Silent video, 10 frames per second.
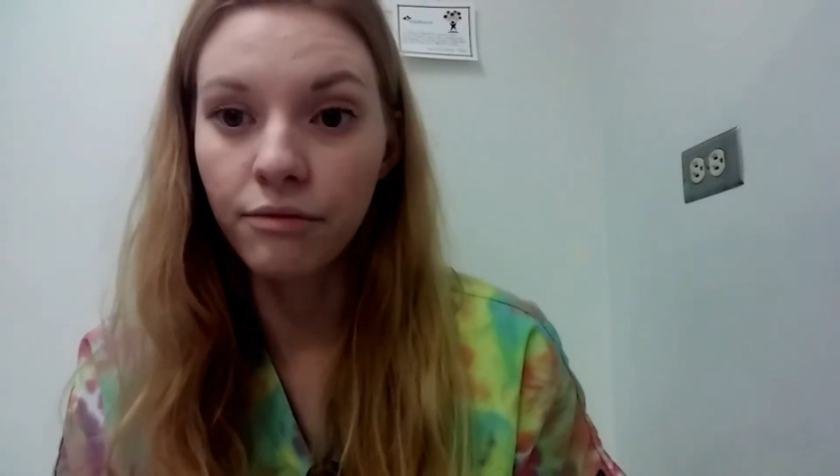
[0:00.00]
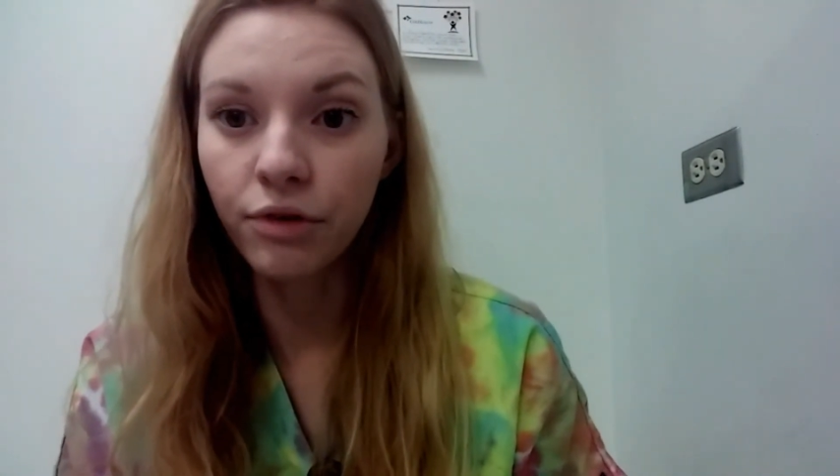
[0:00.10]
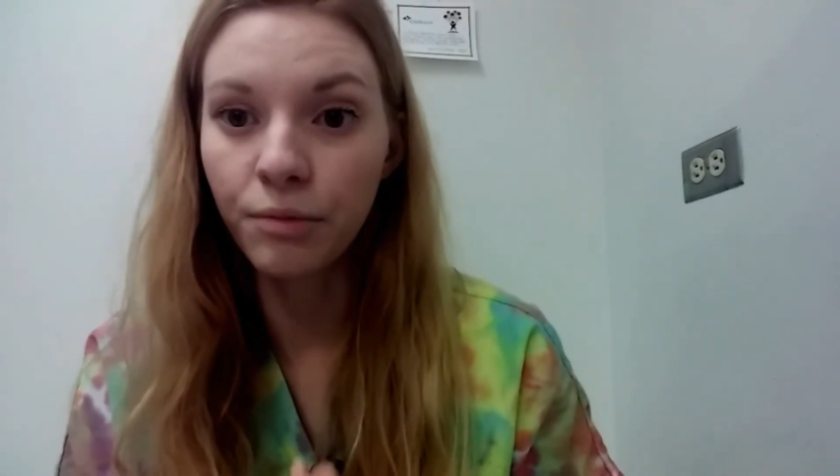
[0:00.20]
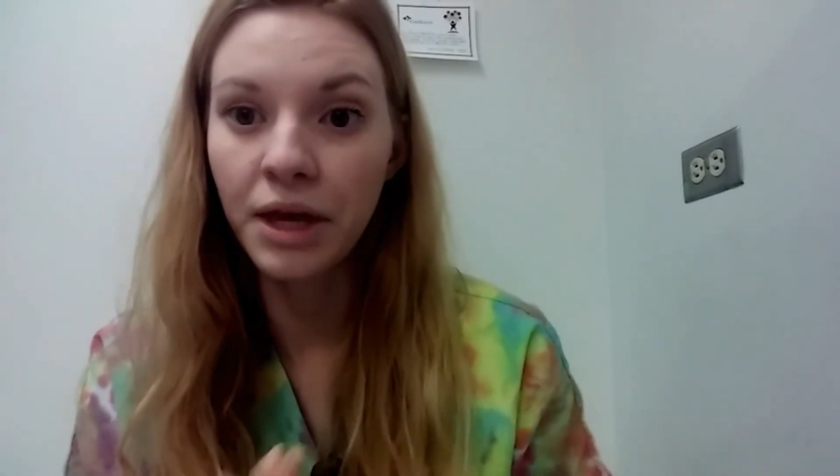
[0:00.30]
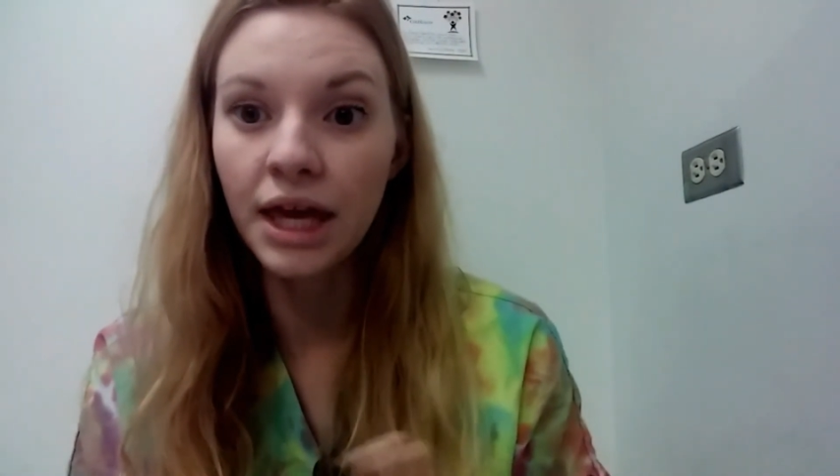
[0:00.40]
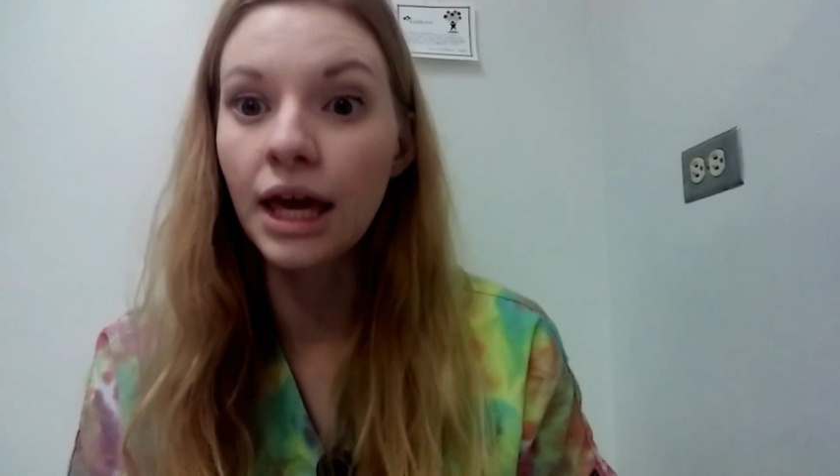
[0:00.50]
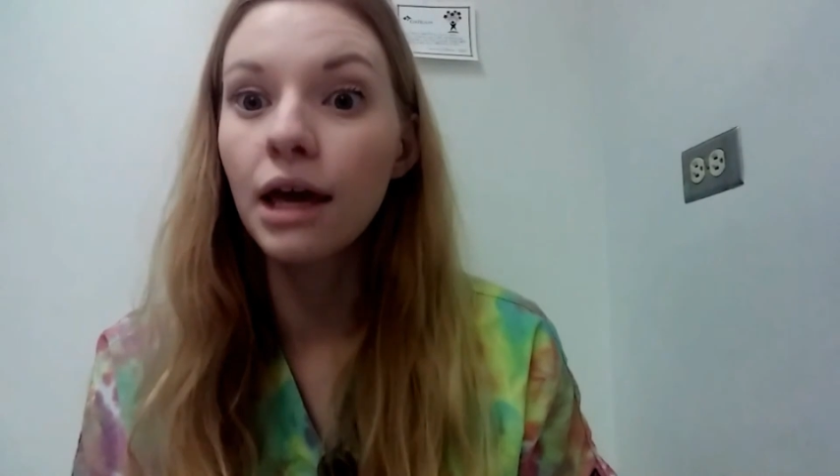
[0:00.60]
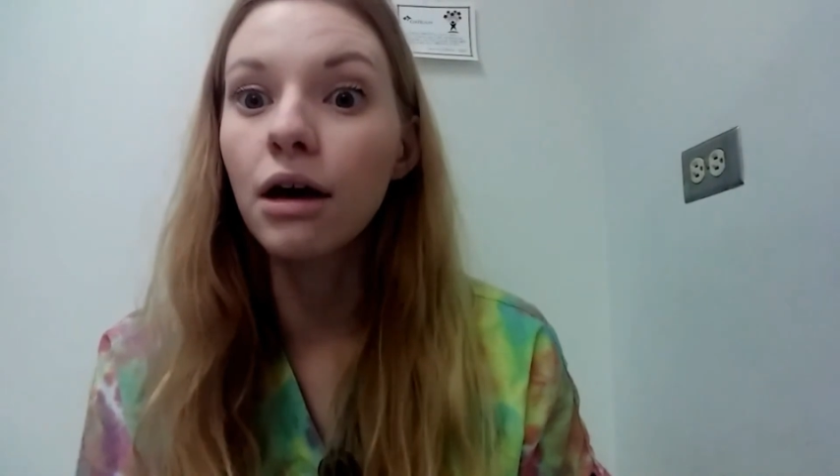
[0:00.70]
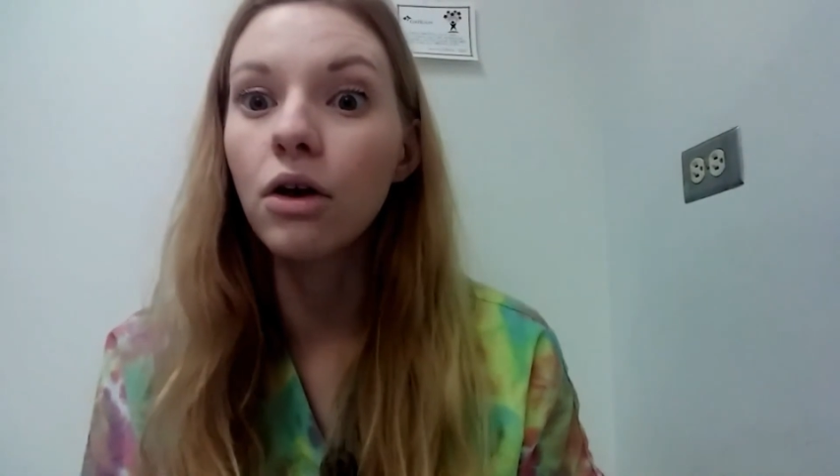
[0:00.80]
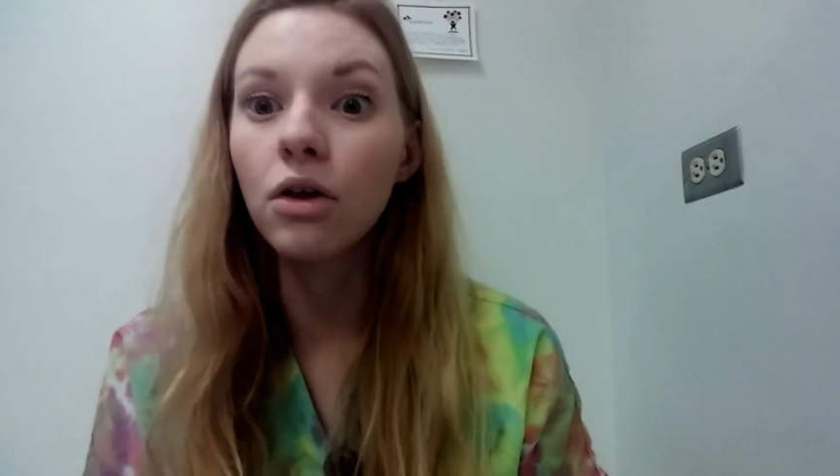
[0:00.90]
for being
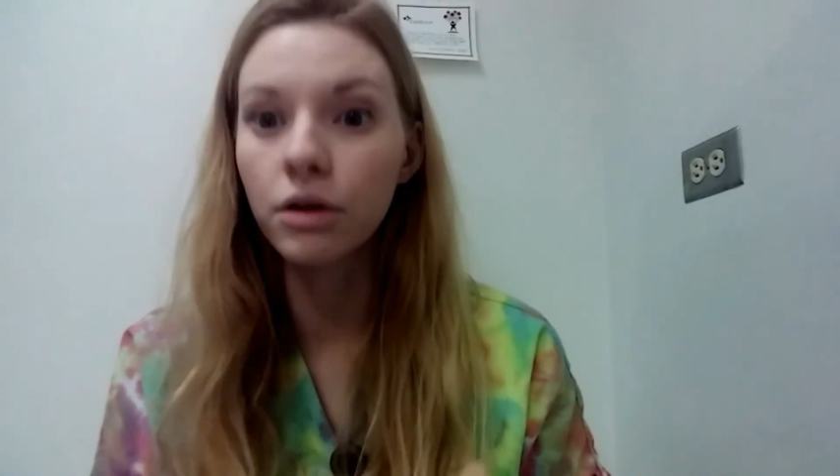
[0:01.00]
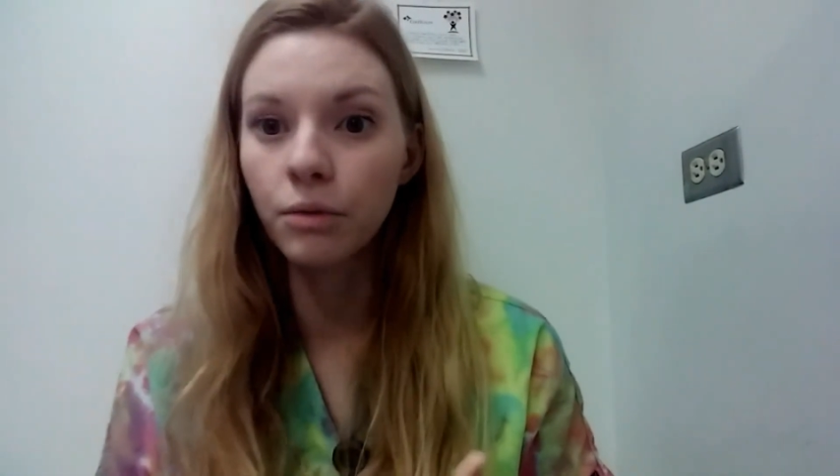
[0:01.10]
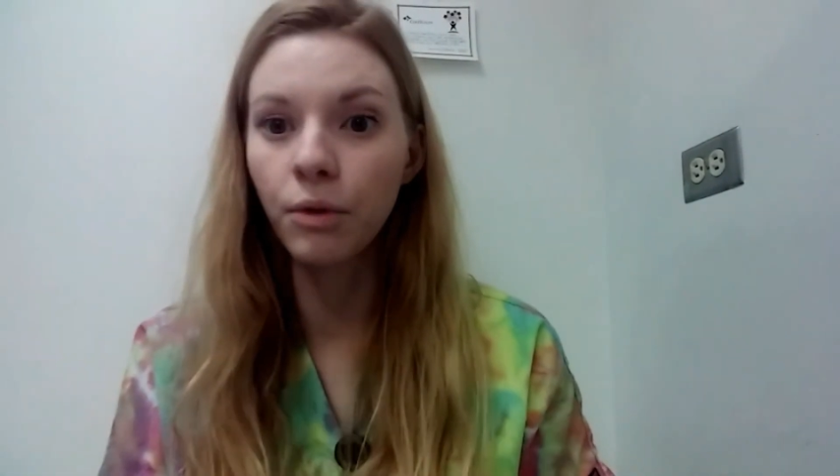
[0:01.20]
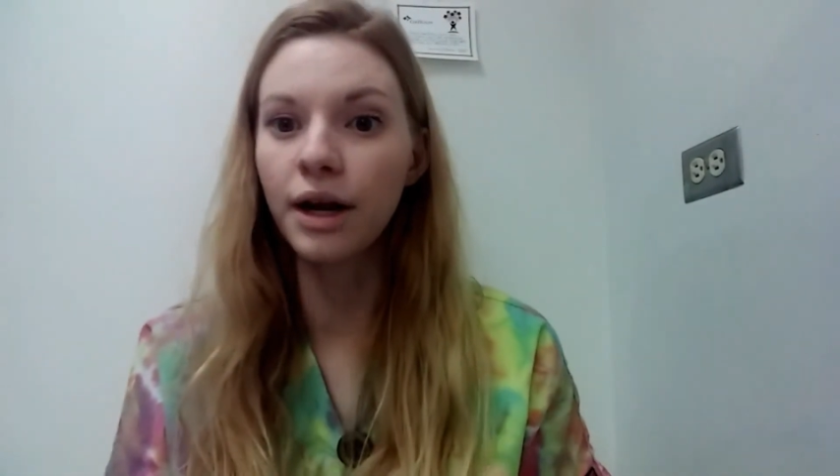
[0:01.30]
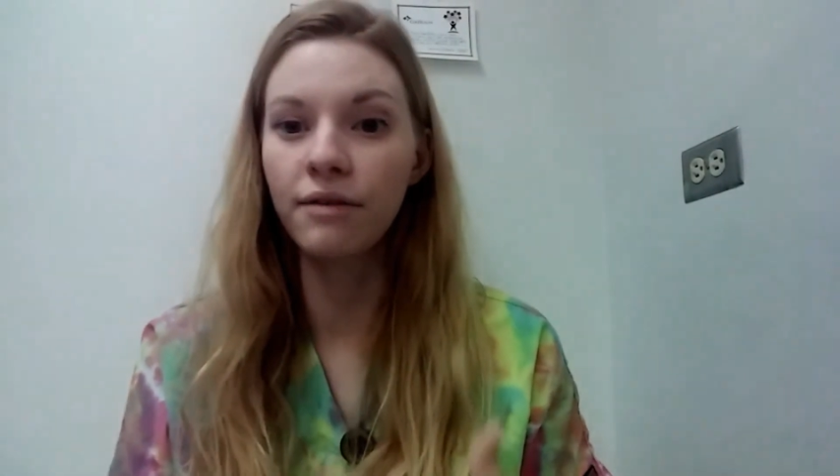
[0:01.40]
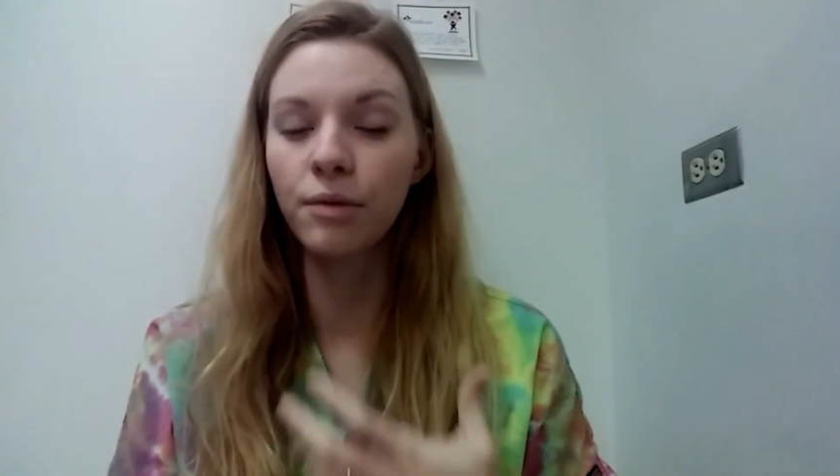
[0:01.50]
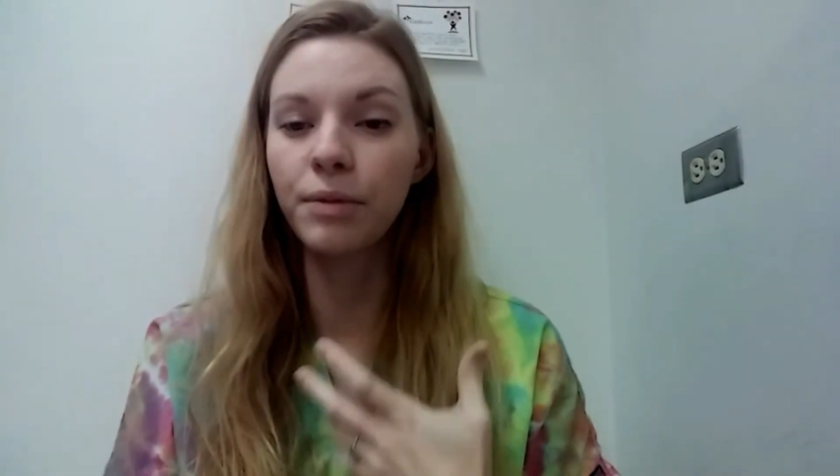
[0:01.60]
ill or whatever.